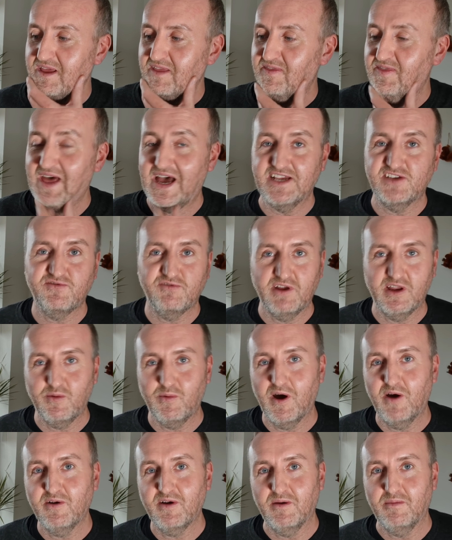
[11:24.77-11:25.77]
That's really
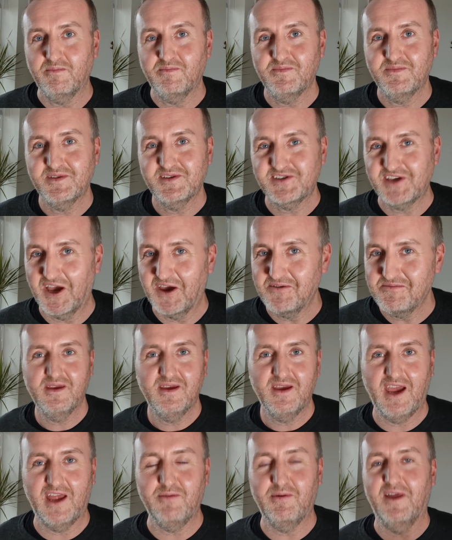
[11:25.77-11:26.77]
welcome. So
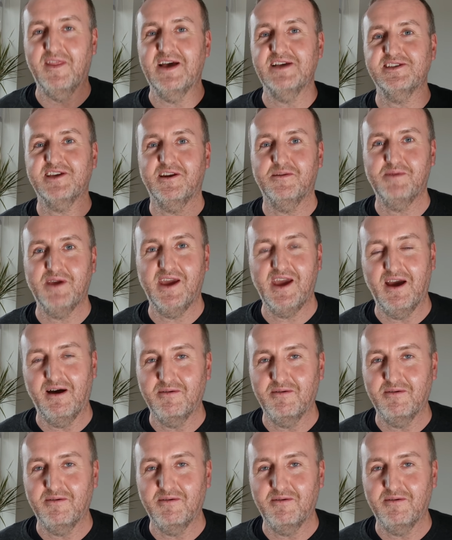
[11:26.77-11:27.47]
anyway, that's going to be it.